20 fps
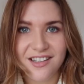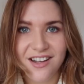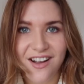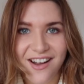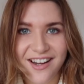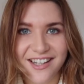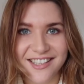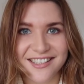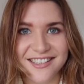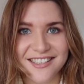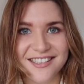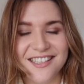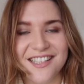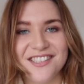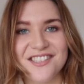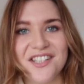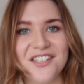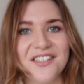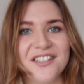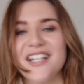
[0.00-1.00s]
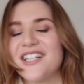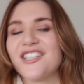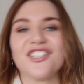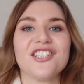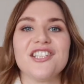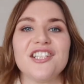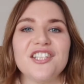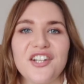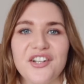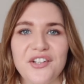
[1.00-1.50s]
Guys, I don't
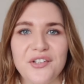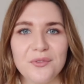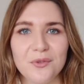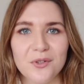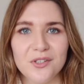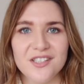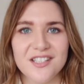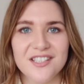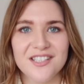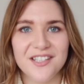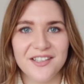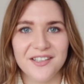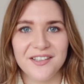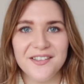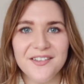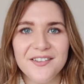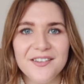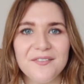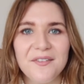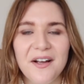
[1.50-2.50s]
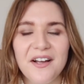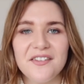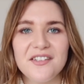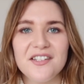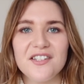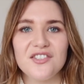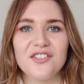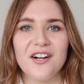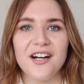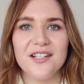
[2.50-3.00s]
actually know what to do about
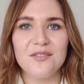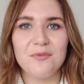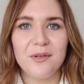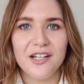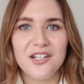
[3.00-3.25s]
this dress.